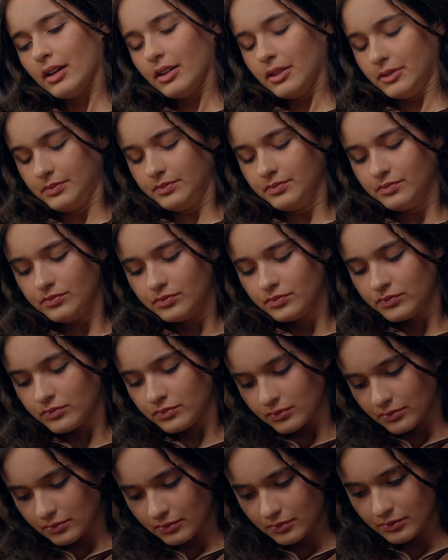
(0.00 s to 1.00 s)

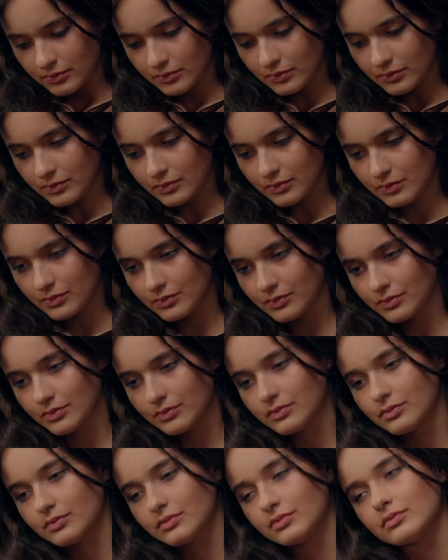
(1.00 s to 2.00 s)

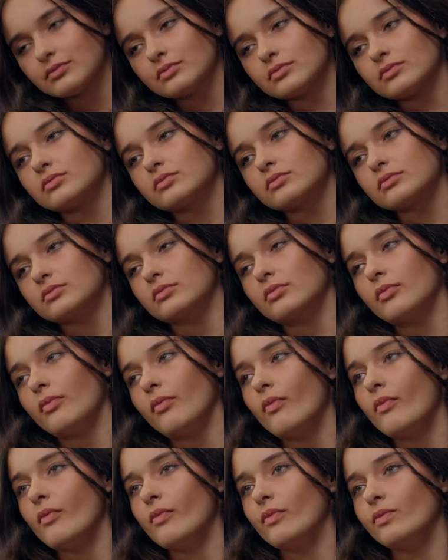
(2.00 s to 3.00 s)

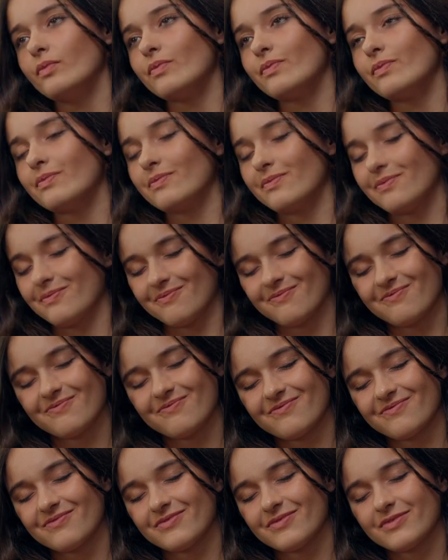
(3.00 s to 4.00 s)

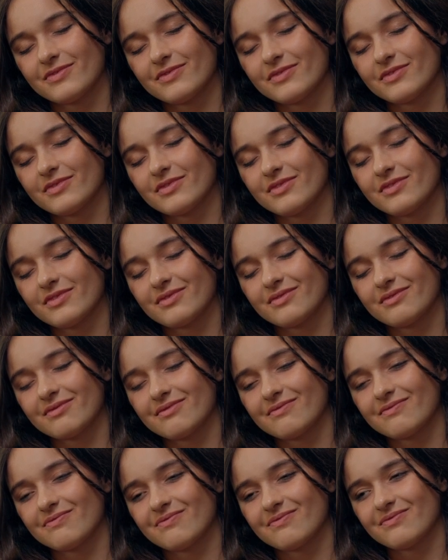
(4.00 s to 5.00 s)

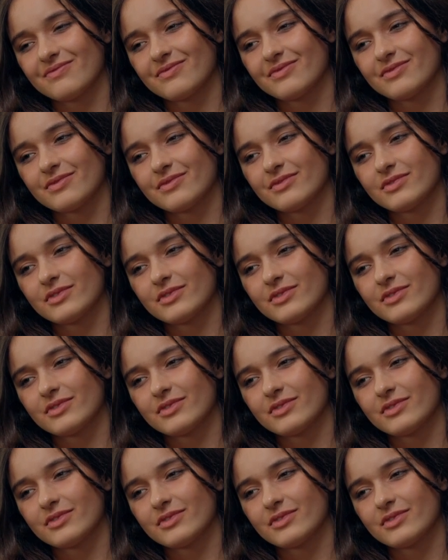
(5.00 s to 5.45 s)
(silence)